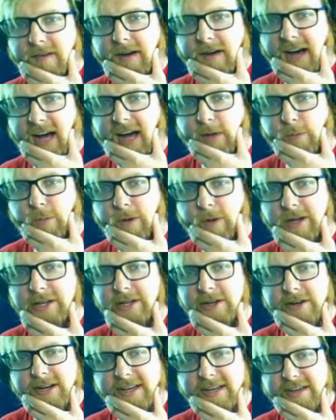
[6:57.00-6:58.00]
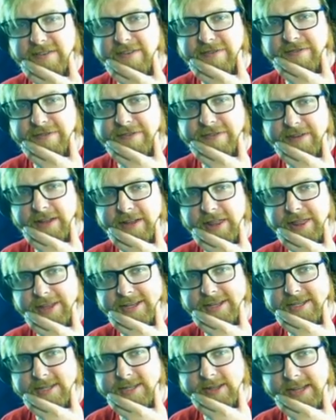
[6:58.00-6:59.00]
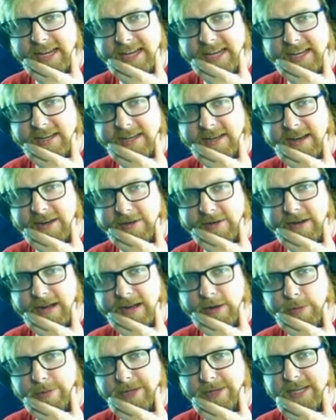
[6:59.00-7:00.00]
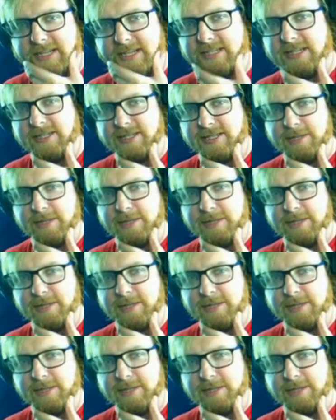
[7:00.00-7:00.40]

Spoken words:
I wonder if this lane, I hope you guys can see